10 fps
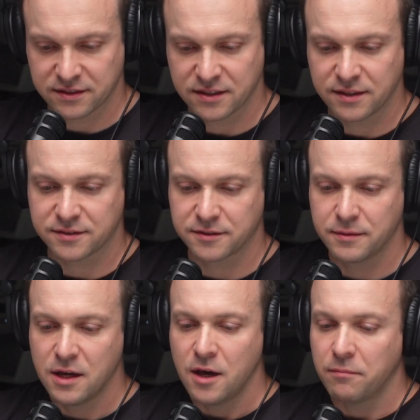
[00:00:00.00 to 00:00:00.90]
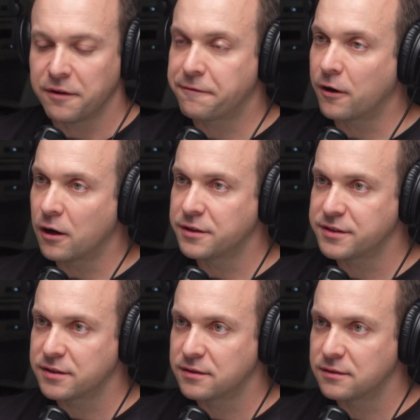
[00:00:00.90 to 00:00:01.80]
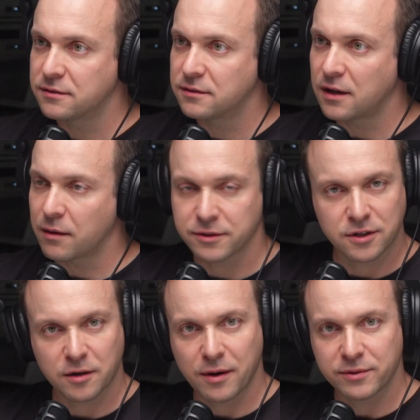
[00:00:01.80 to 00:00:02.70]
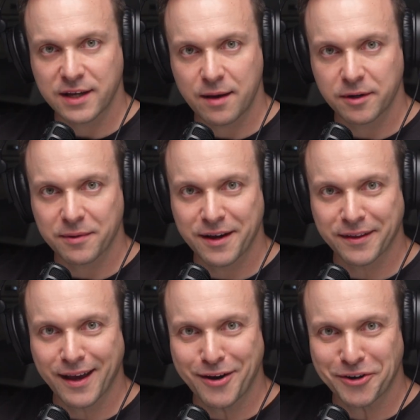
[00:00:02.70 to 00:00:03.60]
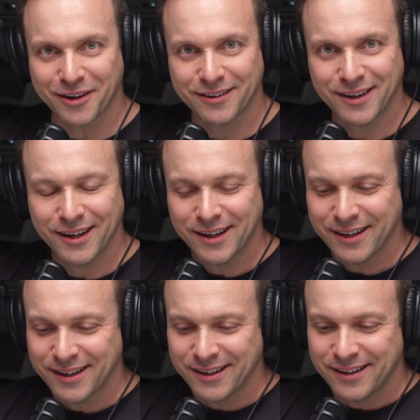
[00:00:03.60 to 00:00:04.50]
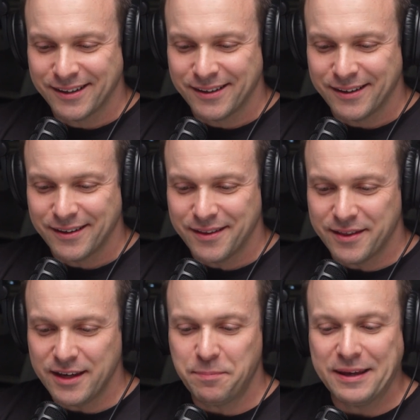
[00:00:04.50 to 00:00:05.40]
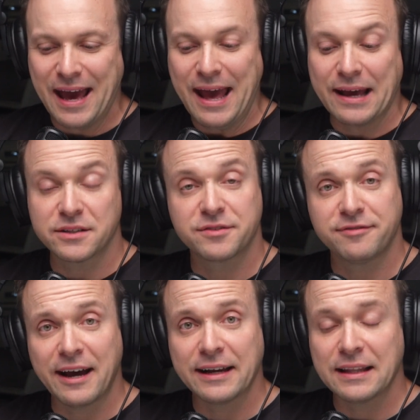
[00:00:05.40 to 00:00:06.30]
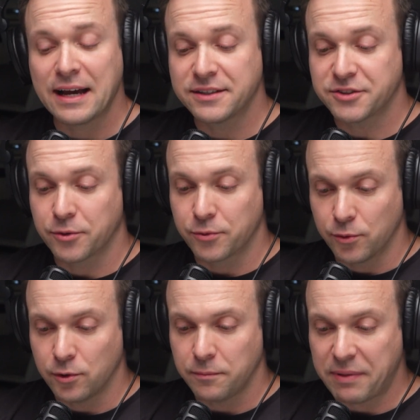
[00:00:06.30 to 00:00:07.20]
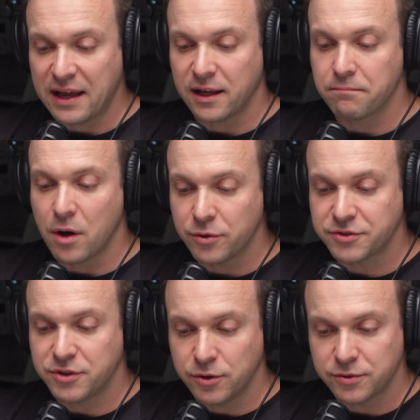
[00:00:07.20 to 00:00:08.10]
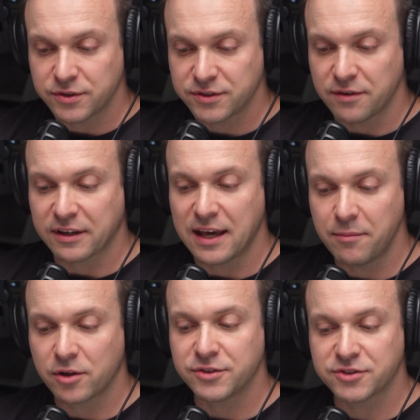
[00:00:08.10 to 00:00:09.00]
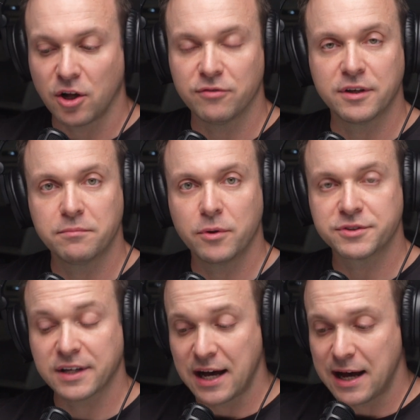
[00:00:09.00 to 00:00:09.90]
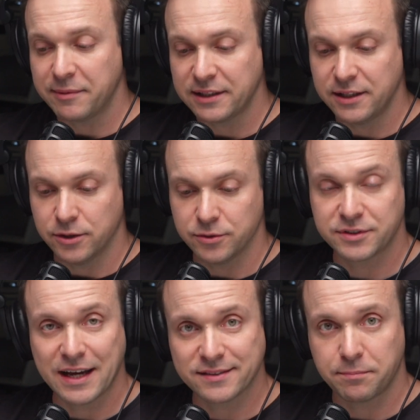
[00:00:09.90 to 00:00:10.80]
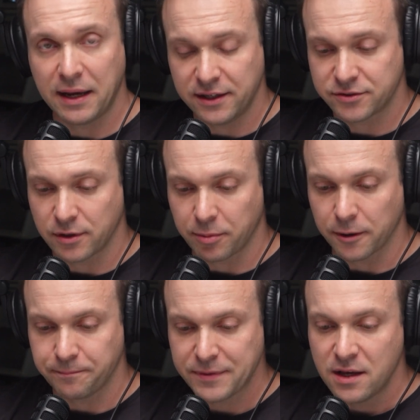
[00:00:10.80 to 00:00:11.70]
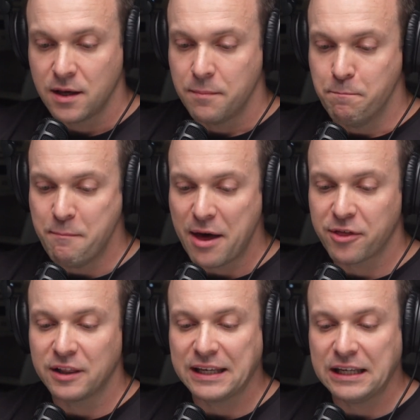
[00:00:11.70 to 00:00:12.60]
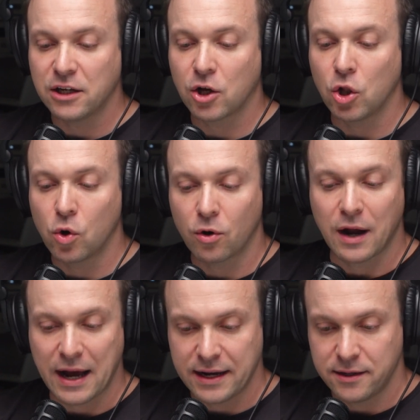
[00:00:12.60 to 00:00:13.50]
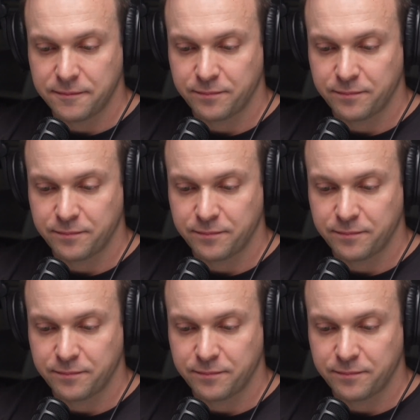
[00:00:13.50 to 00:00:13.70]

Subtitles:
sense. But first, I'm going to talk about what's happening behind the counter. The EPA has finalized a rule banning most uses of a chemical solvent most commonly used as a paint stripper. Methylene chloride